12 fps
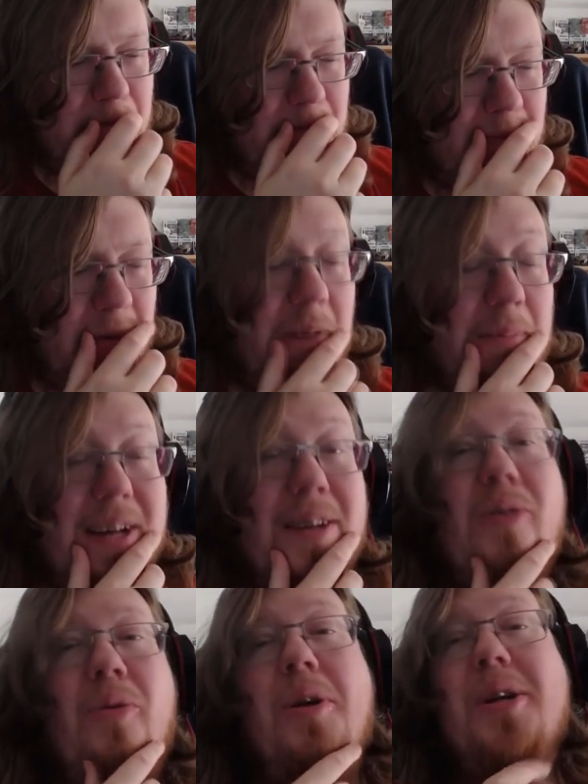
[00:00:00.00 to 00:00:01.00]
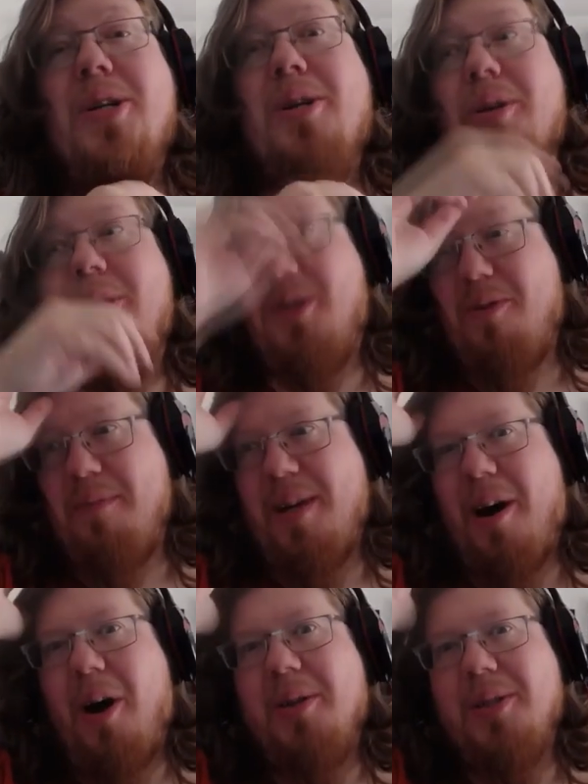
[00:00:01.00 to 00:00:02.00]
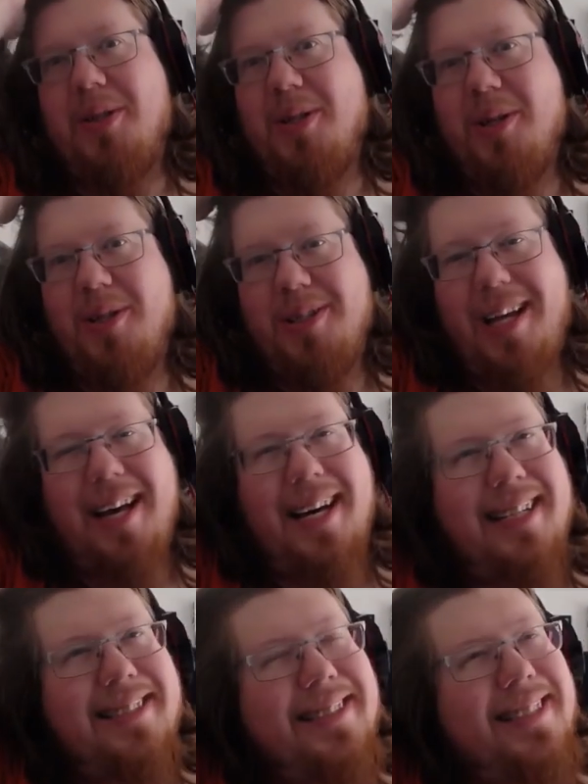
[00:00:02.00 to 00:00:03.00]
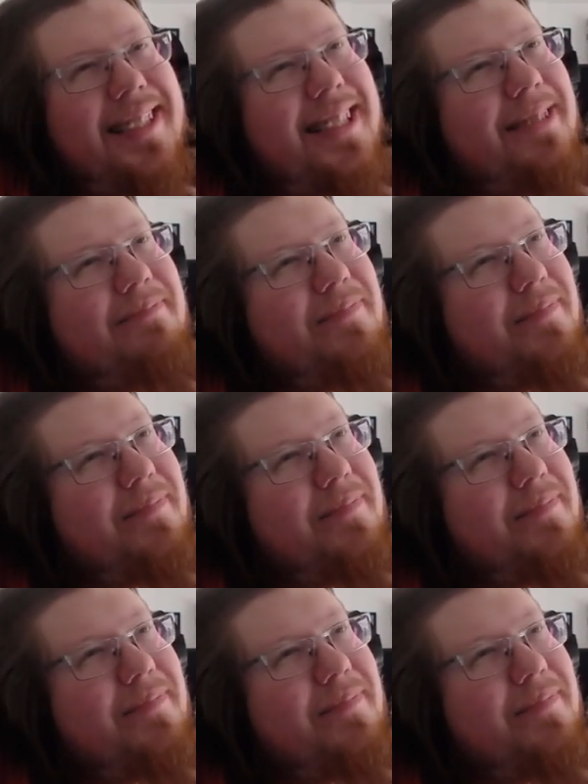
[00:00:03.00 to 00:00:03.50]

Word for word: There are many questions to be answered, and. Uh,